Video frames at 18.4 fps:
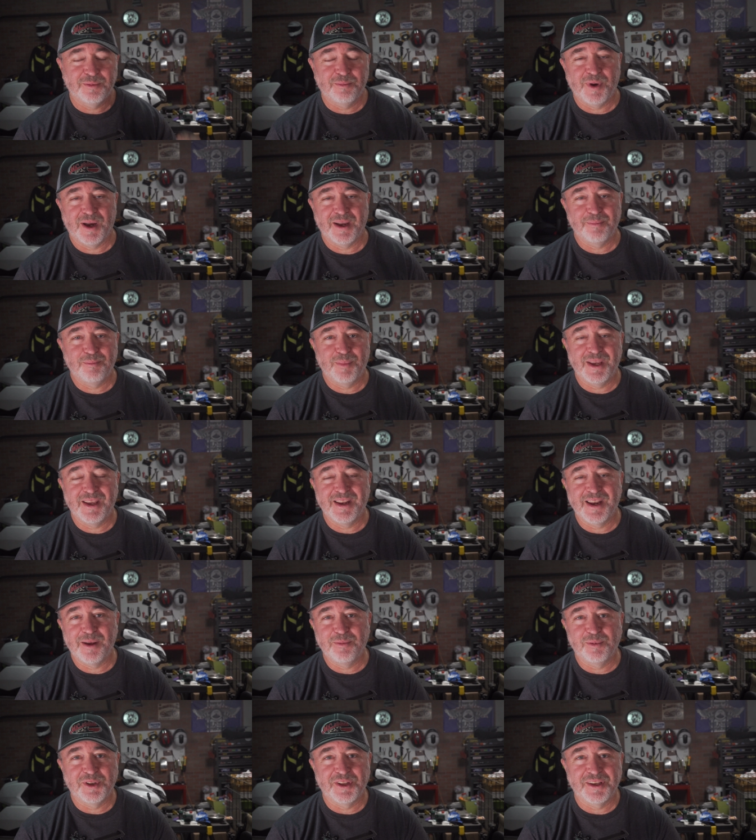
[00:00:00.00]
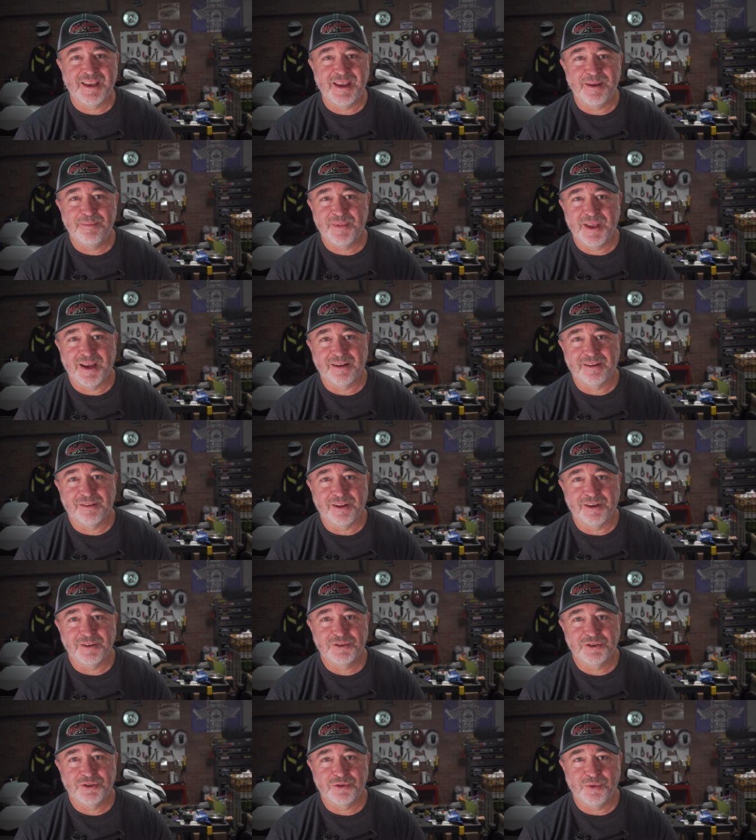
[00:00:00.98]
by being able to keep that
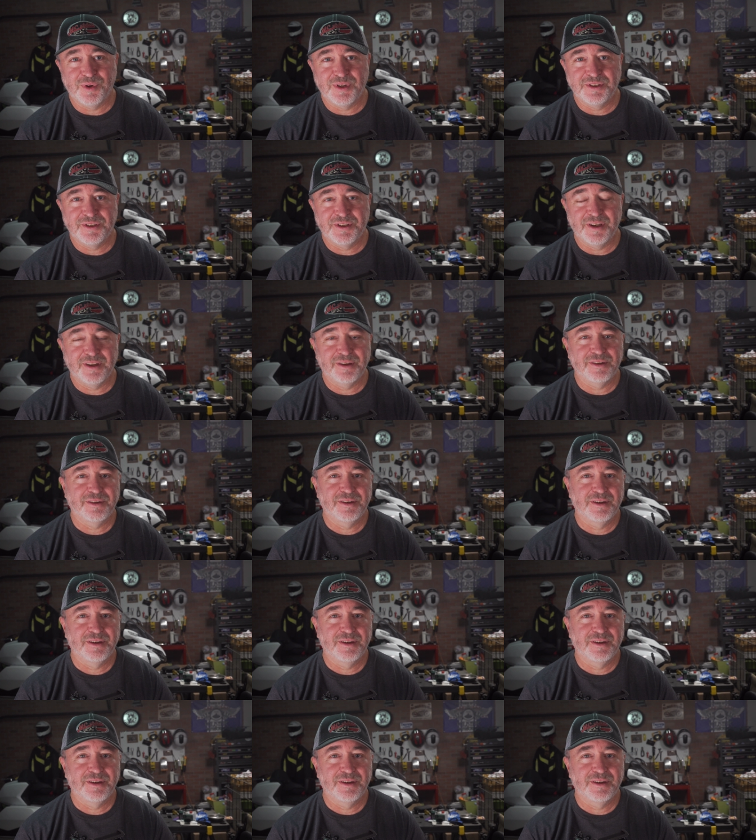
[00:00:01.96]
clutch squeezed in.